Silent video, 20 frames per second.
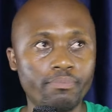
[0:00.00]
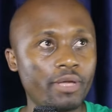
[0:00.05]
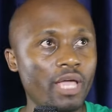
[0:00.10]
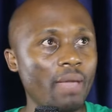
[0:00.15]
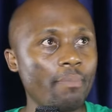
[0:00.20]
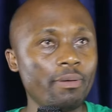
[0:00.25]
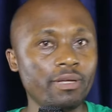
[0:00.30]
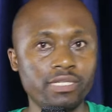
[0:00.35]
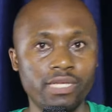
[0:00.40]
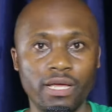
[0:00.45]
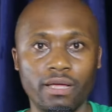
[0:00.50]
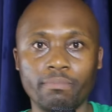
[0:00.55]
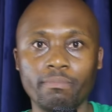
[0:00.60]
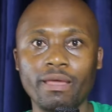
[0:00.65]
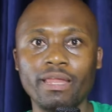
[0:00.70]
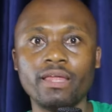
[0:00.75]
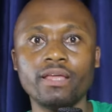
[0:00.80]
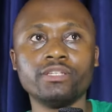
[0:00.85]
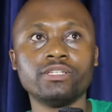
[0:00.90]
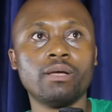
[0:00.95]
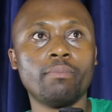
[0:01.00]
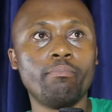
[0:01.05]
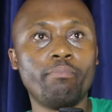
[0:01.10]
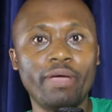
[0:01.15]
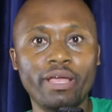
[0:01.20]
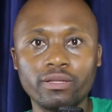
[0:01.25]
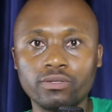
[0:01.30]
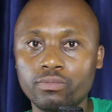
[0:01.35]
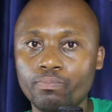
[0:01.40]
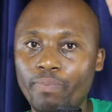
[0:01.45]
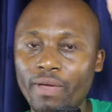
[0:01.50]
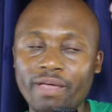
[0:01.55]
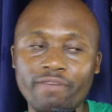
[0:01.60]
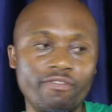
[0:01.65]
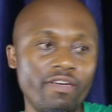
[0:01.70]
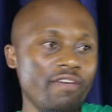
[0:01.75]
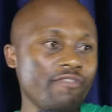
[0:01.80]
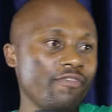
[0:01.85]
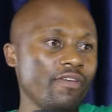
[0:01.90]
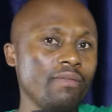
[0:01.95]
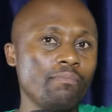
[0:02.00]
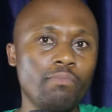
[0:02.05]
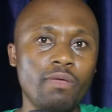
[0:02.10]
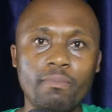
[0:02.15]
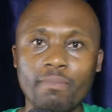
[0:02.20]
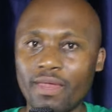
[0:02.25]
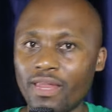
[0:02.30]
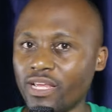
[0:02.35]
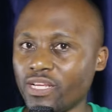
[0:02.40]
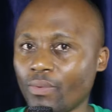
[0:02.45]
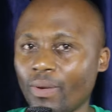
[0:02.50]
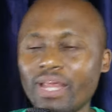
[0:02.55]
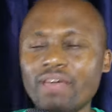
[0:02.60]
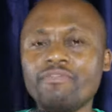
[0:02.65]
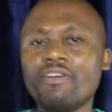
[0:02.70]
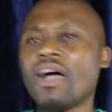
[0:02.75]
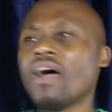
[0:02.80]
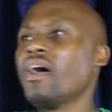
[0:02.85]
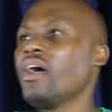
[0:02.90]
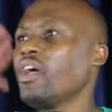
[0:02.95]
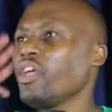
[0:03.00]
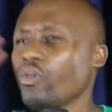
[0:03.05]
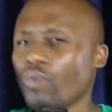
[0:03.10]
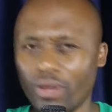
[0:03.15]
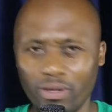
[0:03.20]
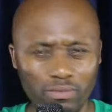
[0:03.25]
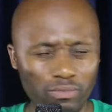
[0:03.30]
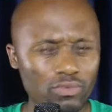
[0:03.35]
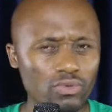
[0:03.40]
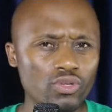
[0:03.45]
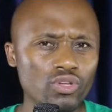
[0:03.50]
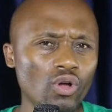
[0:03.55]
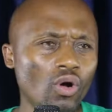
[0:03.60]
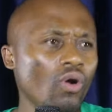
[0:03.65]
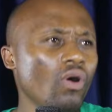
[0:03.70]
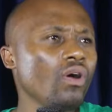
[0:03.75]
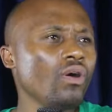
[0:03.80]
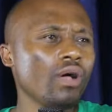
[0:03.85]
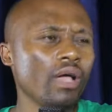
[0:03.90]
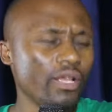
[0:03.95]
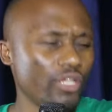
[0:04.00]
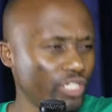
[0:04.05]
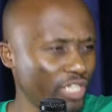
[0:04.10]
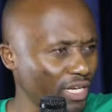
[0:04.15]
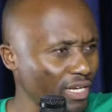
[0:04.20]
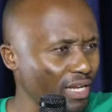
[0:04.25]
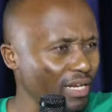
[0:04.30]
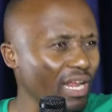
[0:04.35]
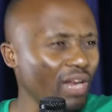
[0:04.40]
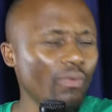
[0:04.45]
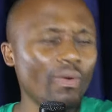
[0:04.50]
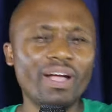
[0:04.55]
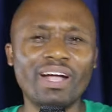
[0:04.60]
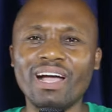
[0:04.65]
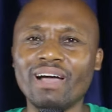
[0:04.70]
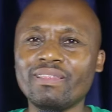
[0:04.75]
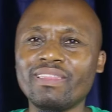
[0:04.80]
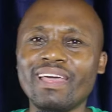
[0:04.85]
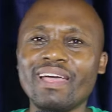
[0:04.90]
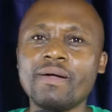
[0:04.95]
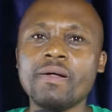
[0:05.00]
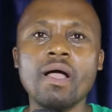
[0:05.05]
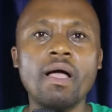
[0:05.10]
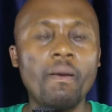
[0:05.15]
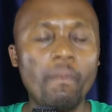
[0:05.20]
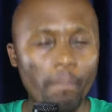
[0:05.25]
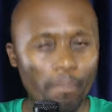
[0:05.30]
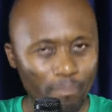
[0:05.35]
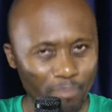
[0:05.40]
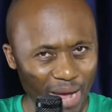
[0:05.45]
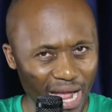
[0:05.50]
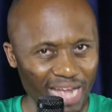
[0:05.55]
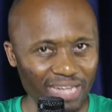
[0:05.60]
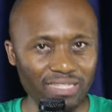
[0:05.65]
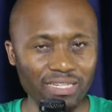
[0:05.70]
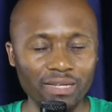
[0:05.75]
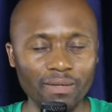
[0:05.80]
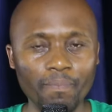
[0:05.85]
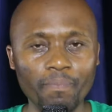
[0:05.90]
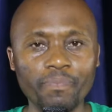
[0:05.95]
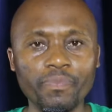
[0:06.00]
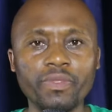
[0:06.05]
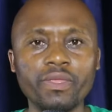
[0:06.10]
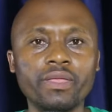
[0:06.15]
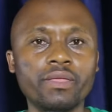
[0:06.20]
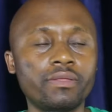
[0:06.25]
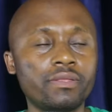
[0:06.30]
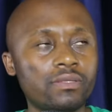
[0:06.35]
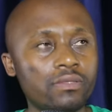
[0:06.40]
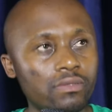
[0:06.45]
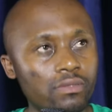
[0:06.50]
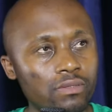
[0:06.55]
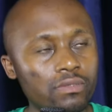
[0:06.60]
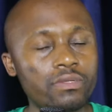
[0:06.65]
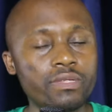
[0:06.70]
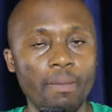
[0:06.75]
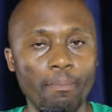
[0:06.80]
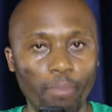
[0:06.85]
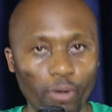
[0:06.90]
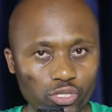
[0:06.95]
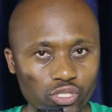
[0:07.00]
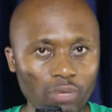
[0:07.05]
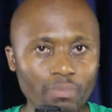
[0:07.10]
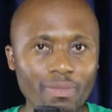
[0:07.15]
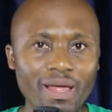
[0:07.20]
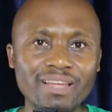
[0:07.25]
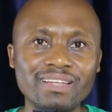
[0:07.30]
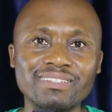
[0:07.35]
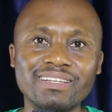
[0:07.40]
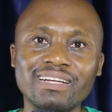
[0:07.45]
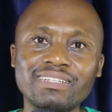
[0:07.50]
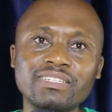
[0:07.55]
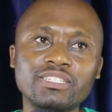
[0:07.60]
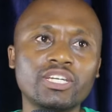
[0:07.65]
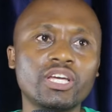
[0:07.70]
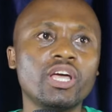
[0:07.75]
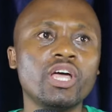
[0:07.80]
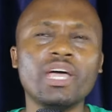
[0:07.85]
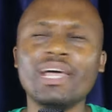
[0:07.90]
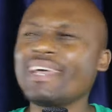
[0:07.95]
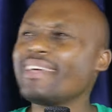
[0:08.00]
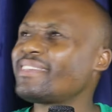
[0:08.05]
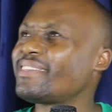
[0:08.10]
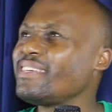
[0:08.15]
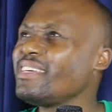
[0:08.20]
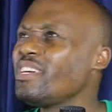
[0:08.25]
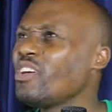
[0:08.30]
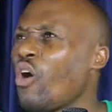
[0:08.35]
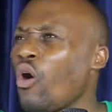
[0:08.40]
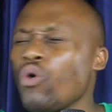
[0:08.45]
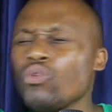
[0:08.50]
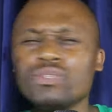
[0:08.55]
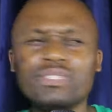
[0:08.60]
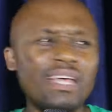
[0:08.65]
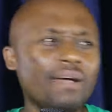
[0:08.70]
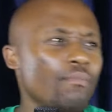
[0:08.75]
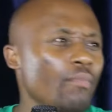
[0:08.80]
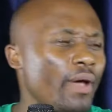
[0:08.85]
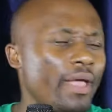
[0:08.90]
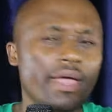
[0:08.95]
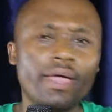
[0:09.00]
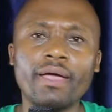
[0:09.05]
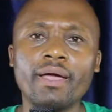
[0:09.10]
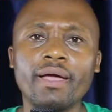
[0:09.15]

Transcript: Capitec manager, FNP manager, whatever. You know, a general worker there. But it's, the bottom line is that a CEO somewhere.